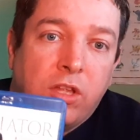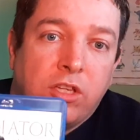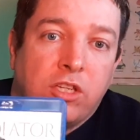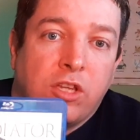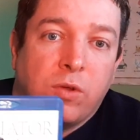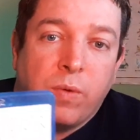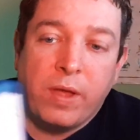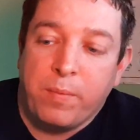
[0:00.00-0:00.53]

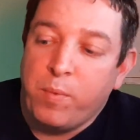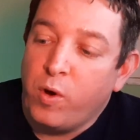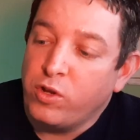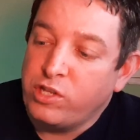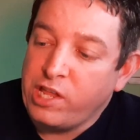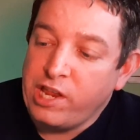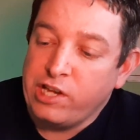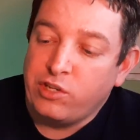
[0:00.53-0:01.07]
Just a quick
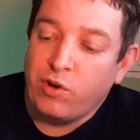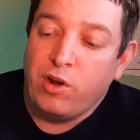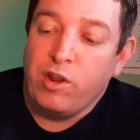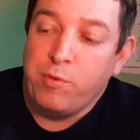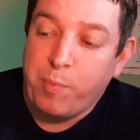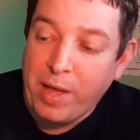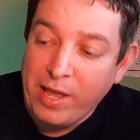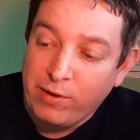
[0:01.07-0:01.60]
pause at the start of the
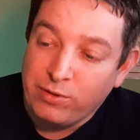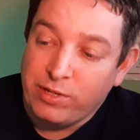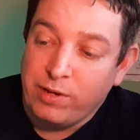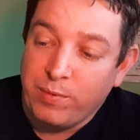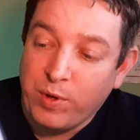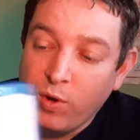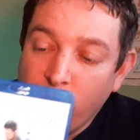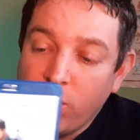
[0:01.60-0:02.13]
piles. There
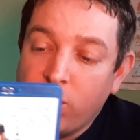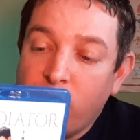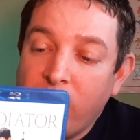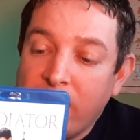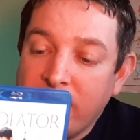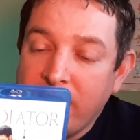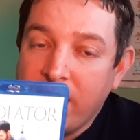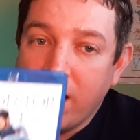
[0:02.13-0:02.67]
we go.
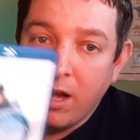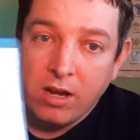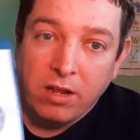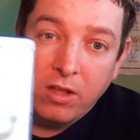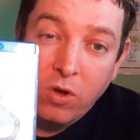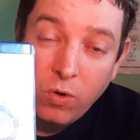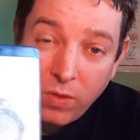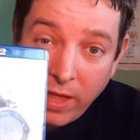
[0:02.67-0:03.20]
Gladiator.
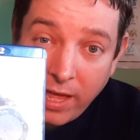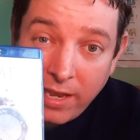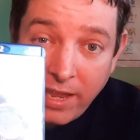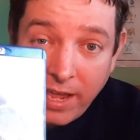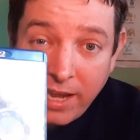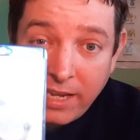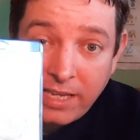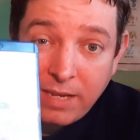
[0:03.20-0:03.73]
Got that in
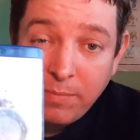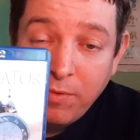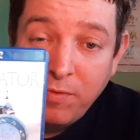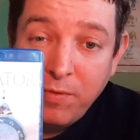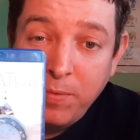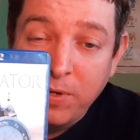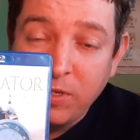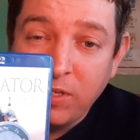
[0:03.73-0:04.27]
that 18 movie
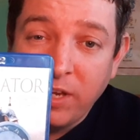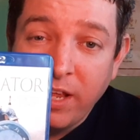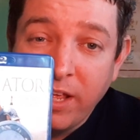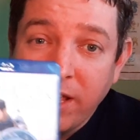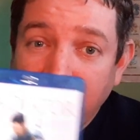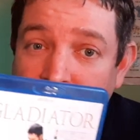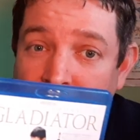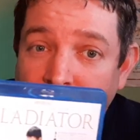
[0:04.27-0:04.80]
basic.
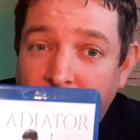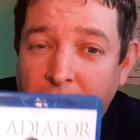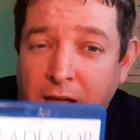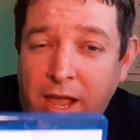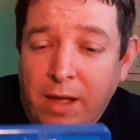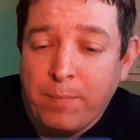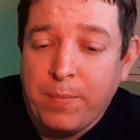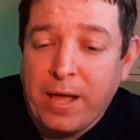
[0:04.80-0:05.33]
I
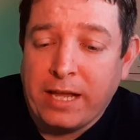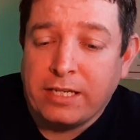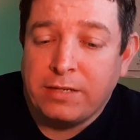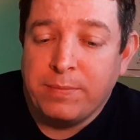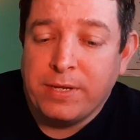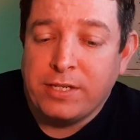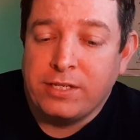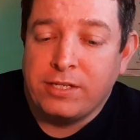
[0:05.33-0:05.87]
Am
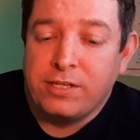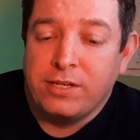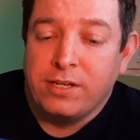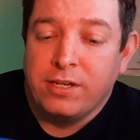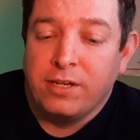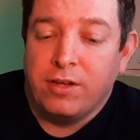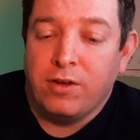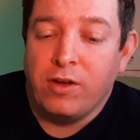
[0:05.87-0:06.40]
Maximus.
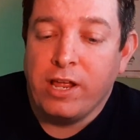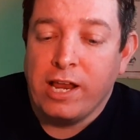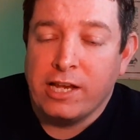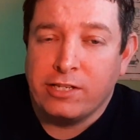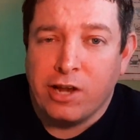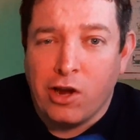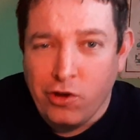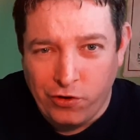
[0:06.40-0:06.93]

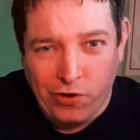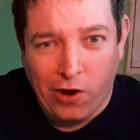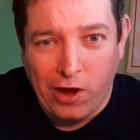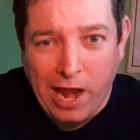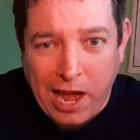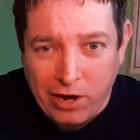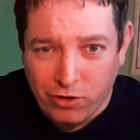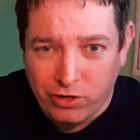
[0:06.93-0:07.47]
Lewis. Are you
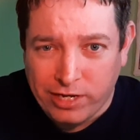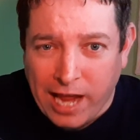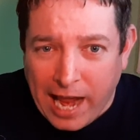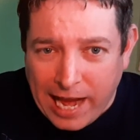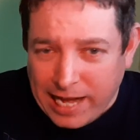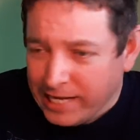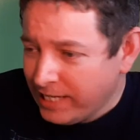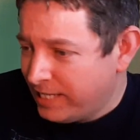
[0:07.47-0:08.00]
not
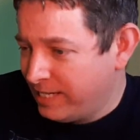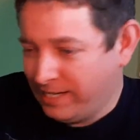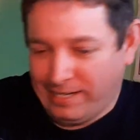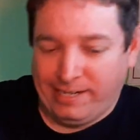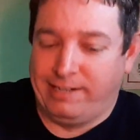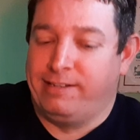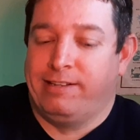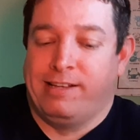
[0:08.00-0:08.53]
entertained?
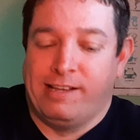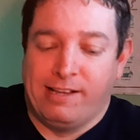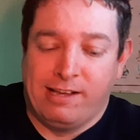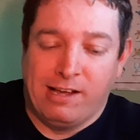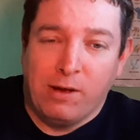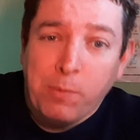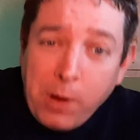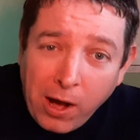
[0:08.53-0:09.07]

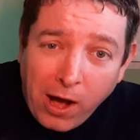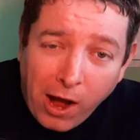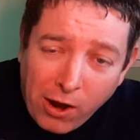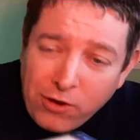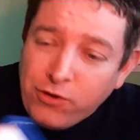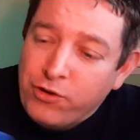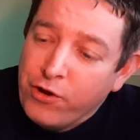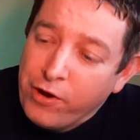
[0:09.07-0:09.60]
Well,
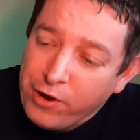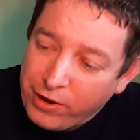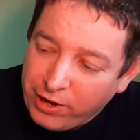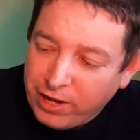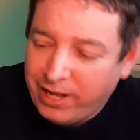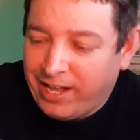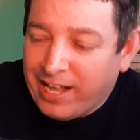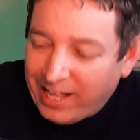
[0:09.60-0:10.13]
aren't you?
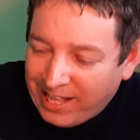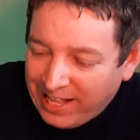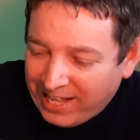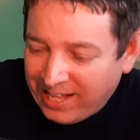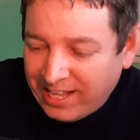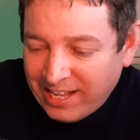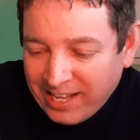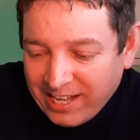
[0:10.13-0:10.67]

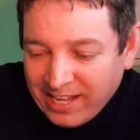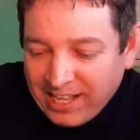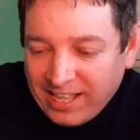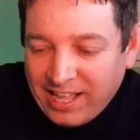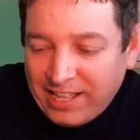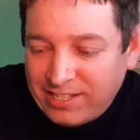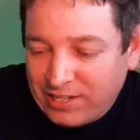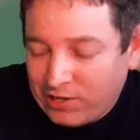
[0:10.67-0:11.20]

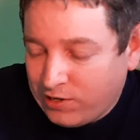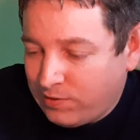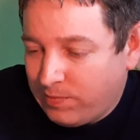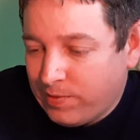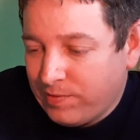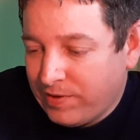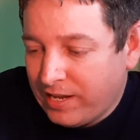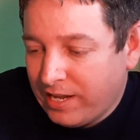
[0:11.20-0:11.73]
That's a good
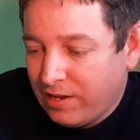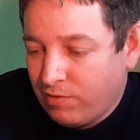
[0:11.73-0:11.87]
movie.